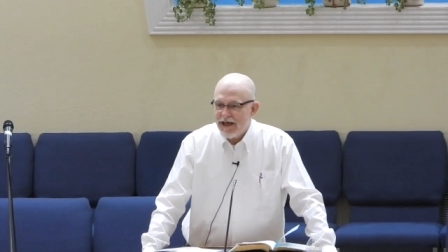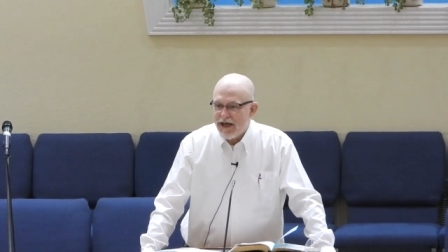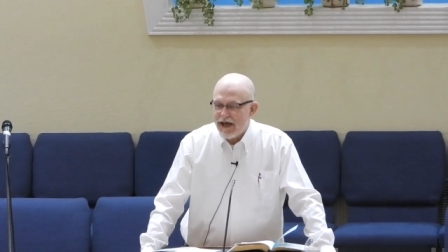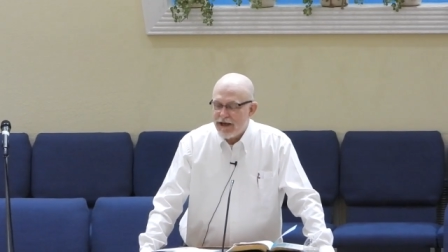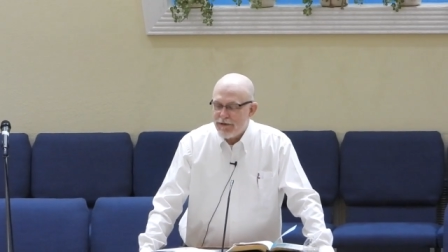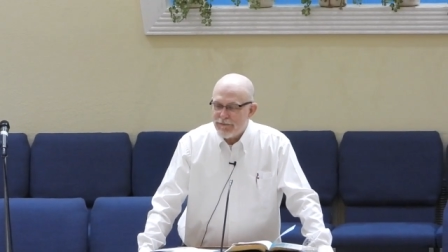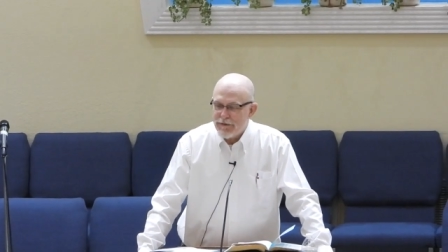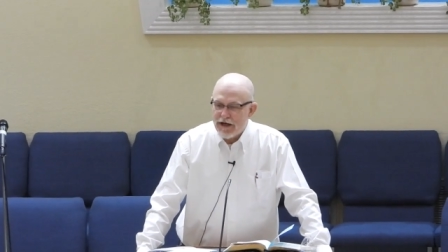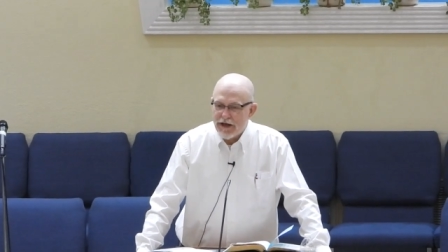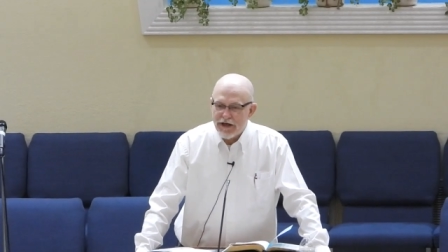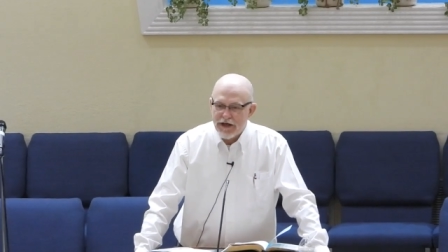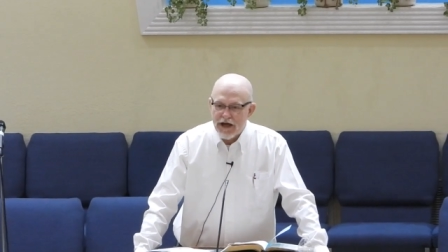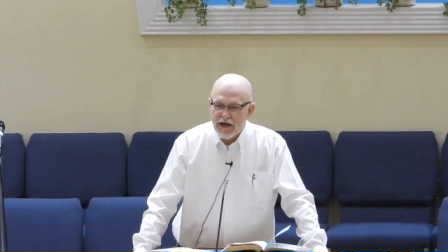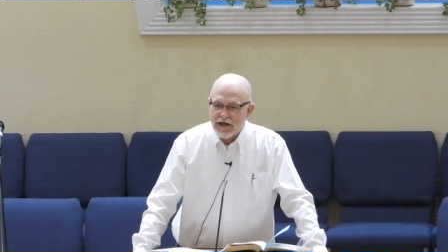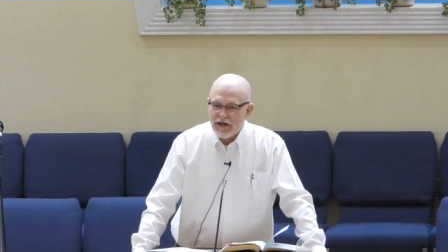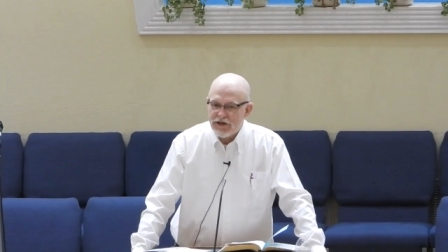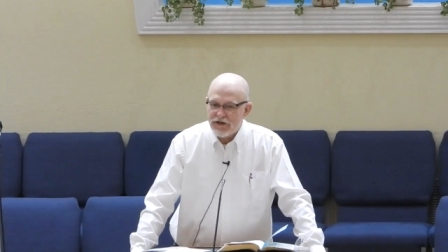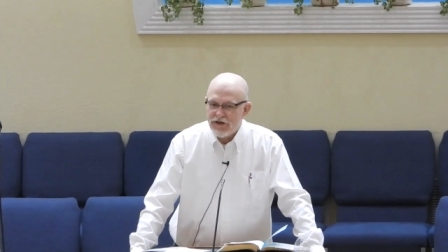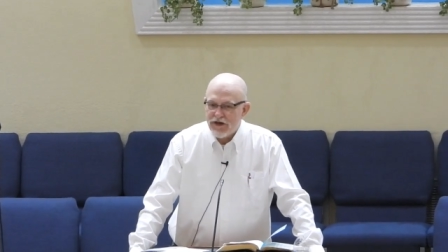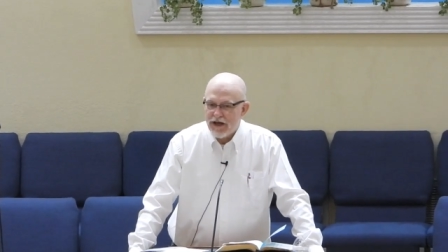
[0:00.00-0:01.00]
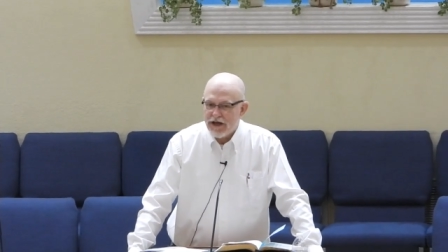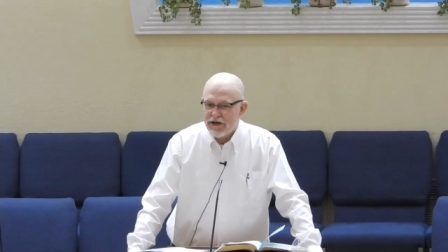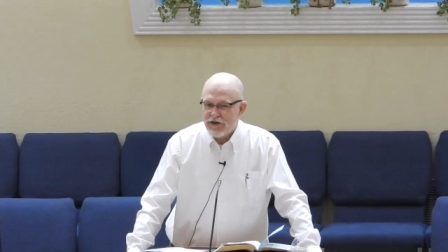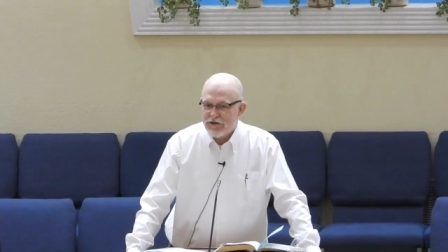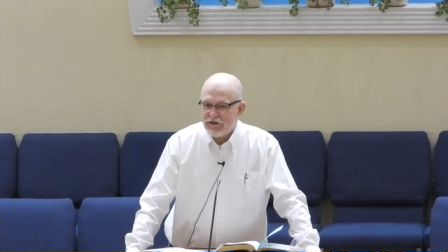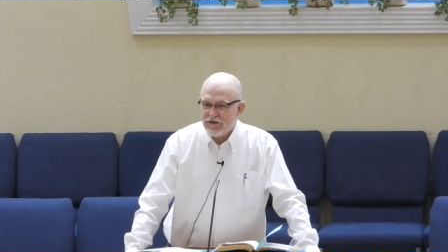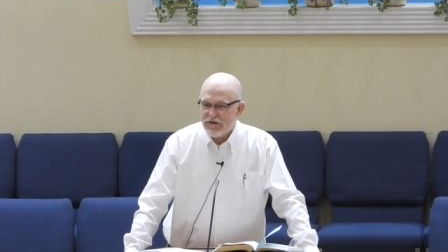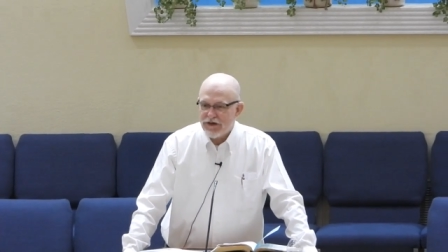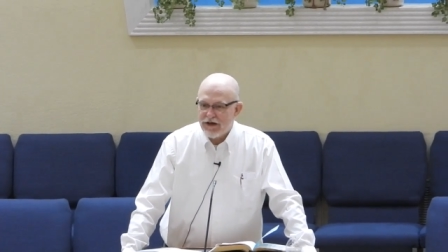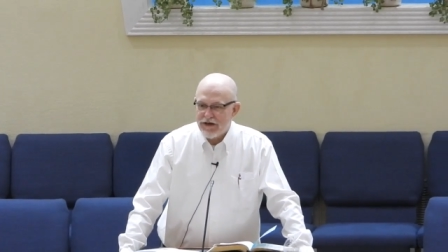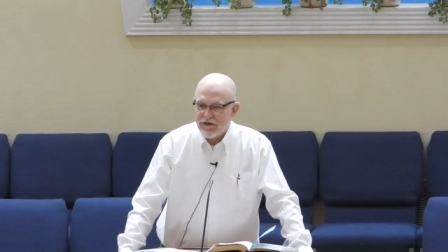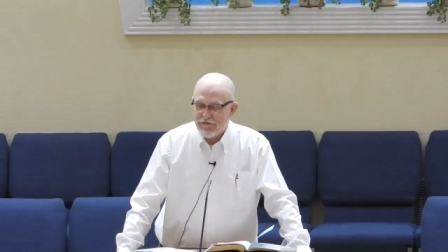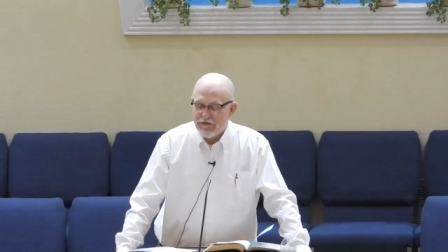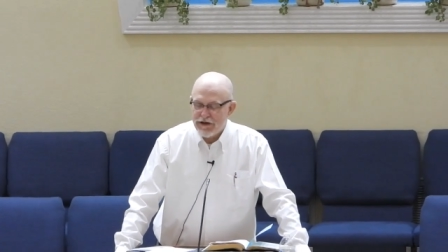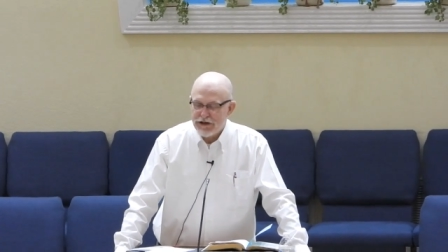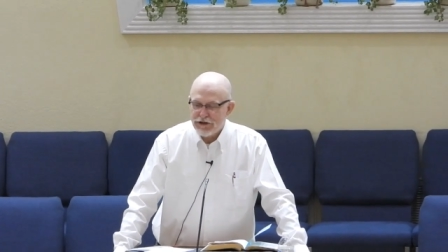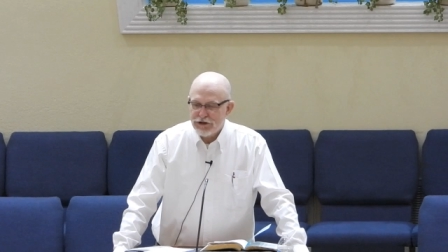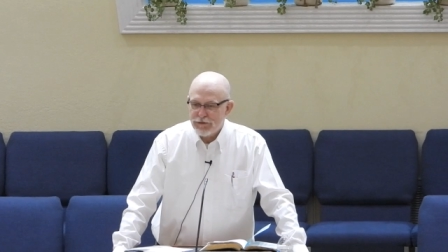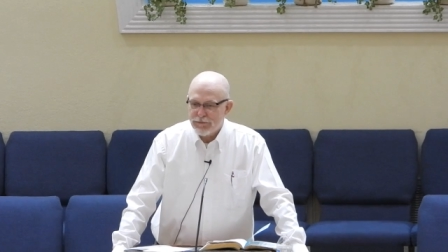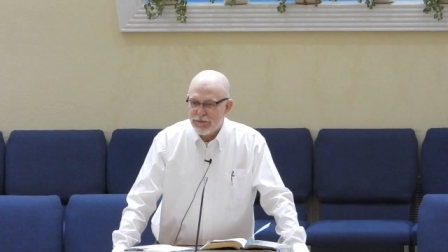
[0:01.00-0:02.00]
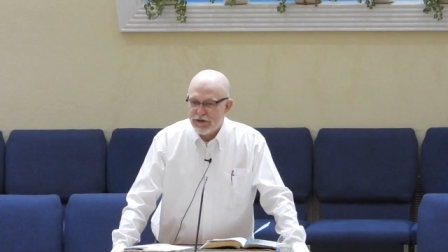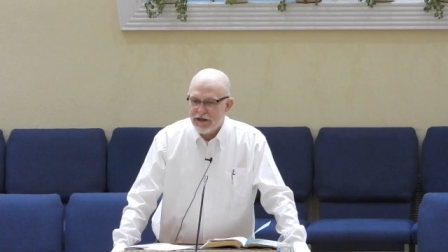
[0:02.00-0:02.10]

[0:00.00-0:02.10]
He might not can take your salvation,